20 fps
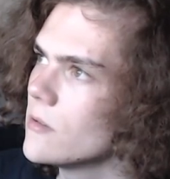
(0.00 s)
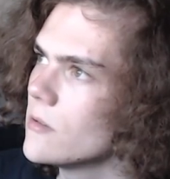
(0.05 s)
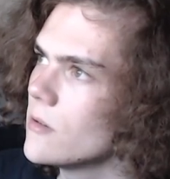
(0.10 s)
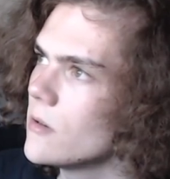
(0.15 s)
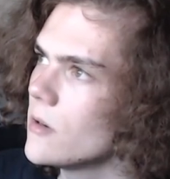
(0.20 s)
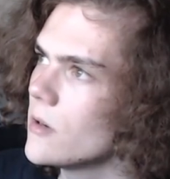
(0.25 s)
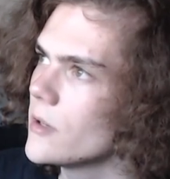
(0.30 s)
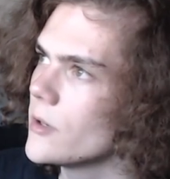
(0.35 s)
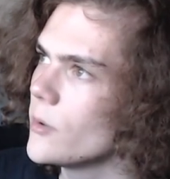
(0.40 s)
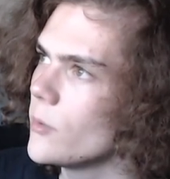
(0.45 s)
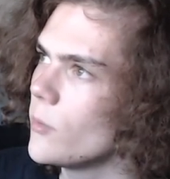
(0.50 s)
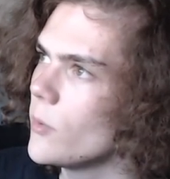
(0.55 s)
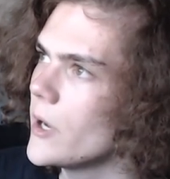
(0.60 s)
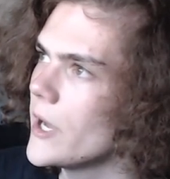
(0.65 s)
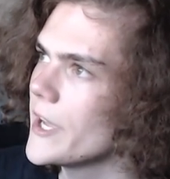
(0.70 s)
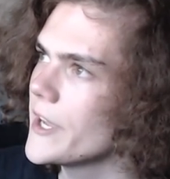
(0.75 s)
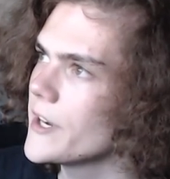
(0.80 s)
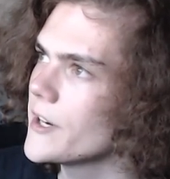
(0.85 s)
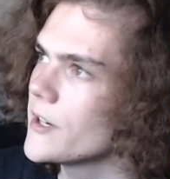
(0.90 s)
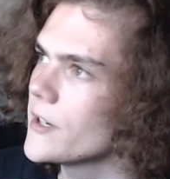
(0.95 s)
on a
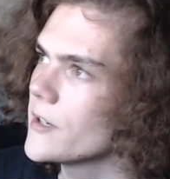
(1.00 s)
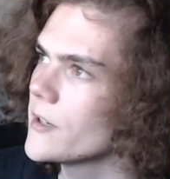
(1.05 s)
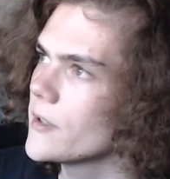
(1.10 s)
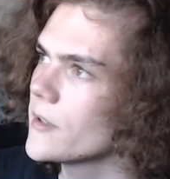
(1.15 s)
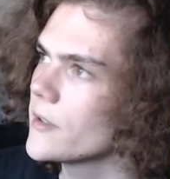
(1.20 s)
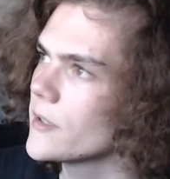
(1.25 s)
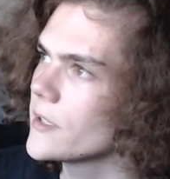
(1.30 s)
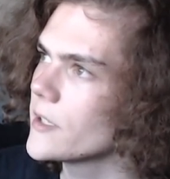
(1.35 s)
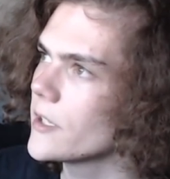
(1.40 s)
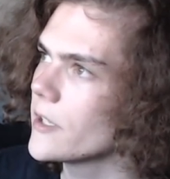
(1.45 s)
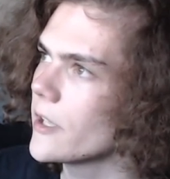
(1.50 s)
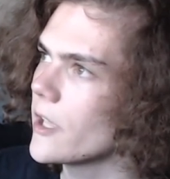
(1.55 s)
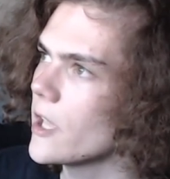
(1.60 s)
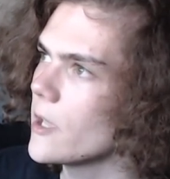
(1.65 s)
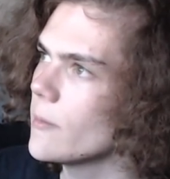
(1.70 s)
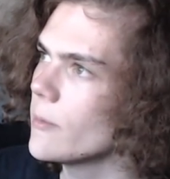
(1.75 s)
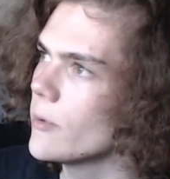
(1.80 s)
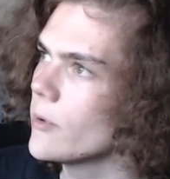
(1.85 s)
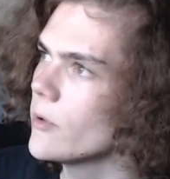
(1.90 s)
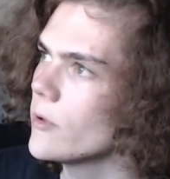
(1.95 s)
wire, like a
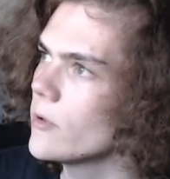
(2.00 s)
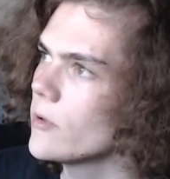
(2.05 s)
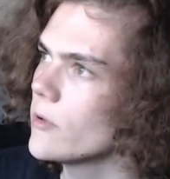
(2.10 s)
cable.